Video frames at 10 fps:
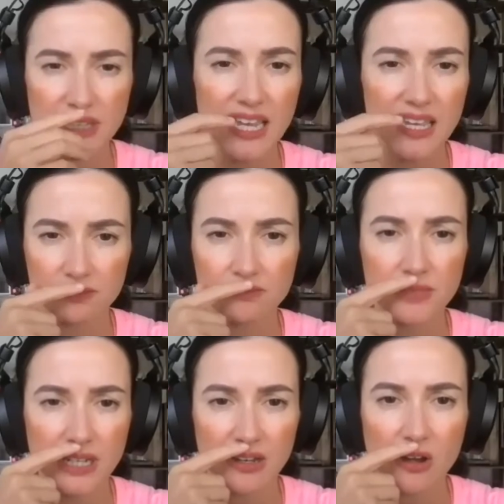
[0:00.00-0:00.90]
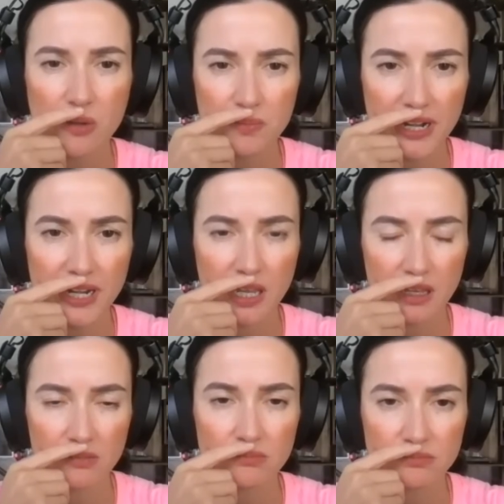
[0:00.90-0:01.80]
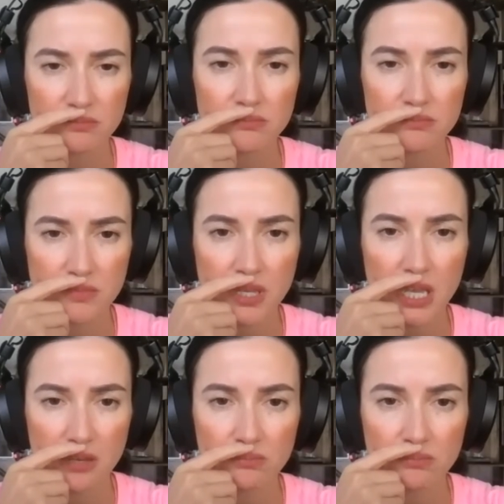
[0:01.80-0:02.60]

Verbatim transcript: yeah absolute horrendous cruelty yeah.